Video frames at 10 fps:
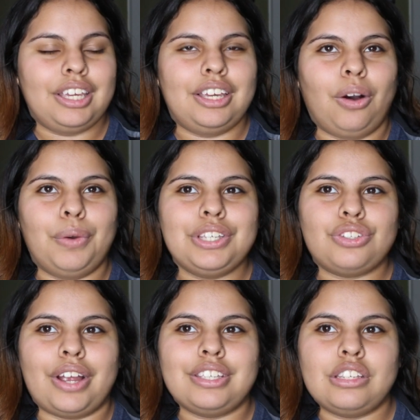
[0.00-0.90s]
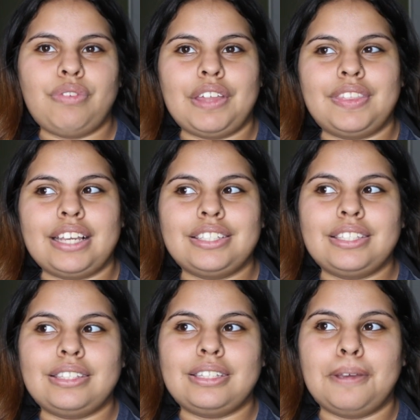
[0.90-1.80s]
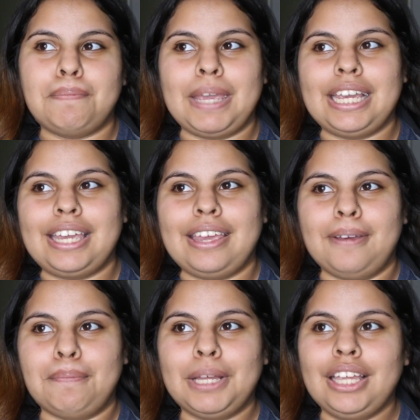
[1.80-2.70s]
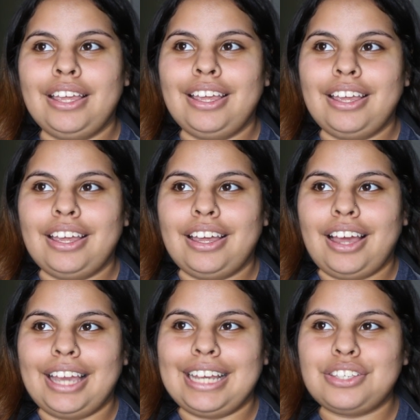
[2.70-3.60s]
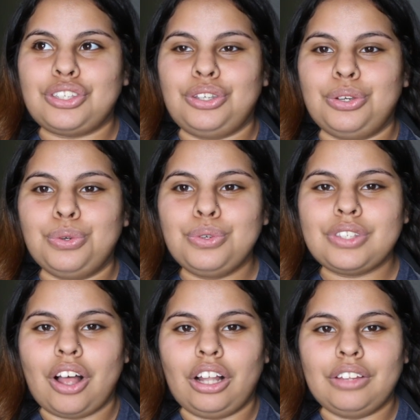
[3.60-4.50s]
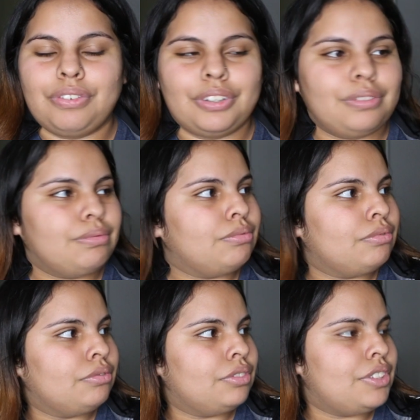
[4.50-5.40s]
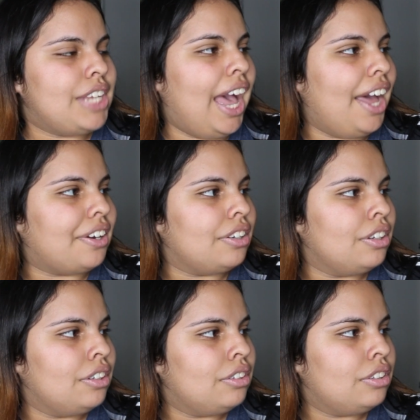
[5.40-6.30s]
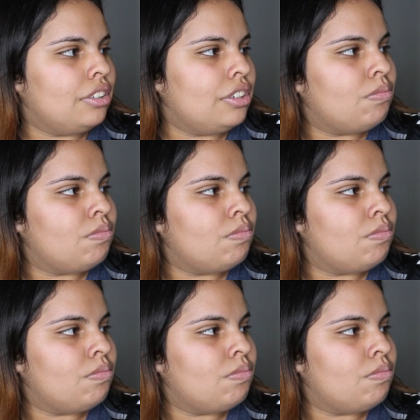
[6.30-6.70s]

he always tries to find things to make him, I guess, use all of... Dad!